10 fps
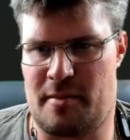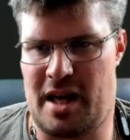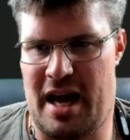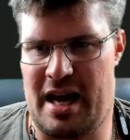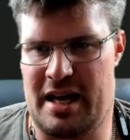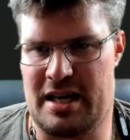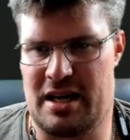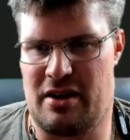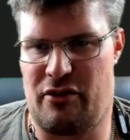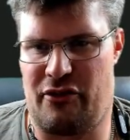And
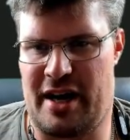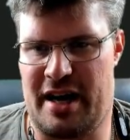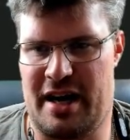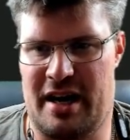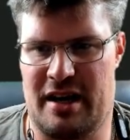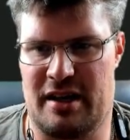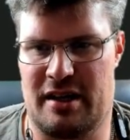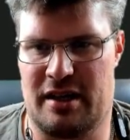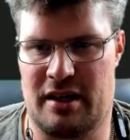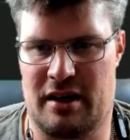if
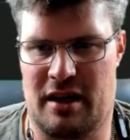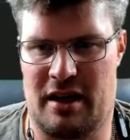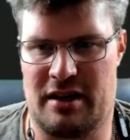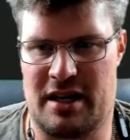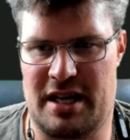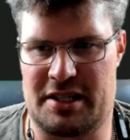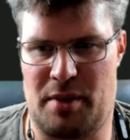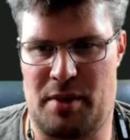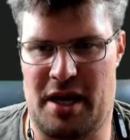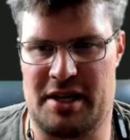I, and the
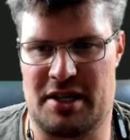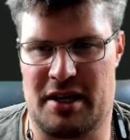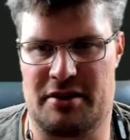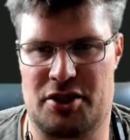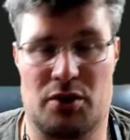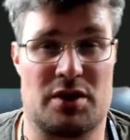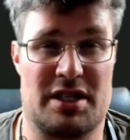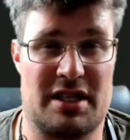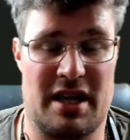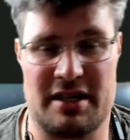next page here shows
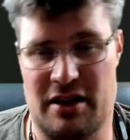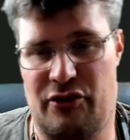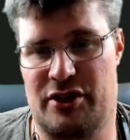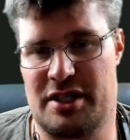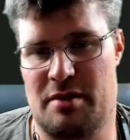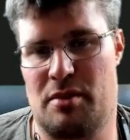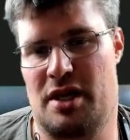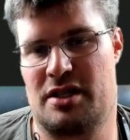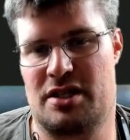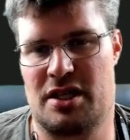a different
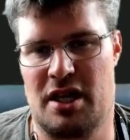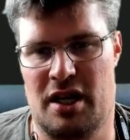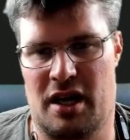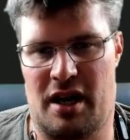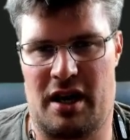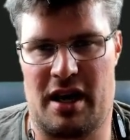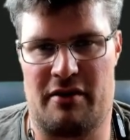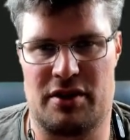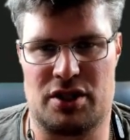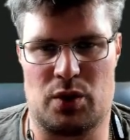image, and I
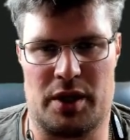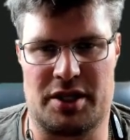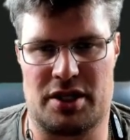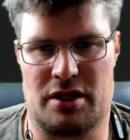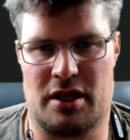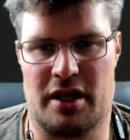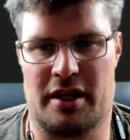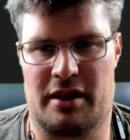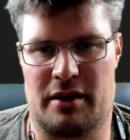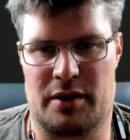have the switch
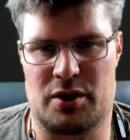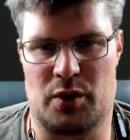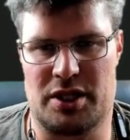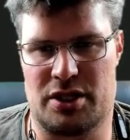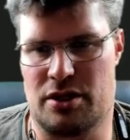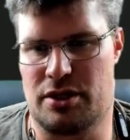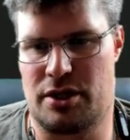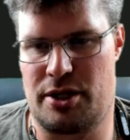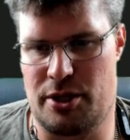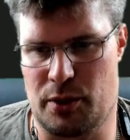that was switched to
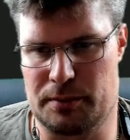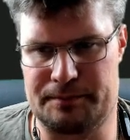true.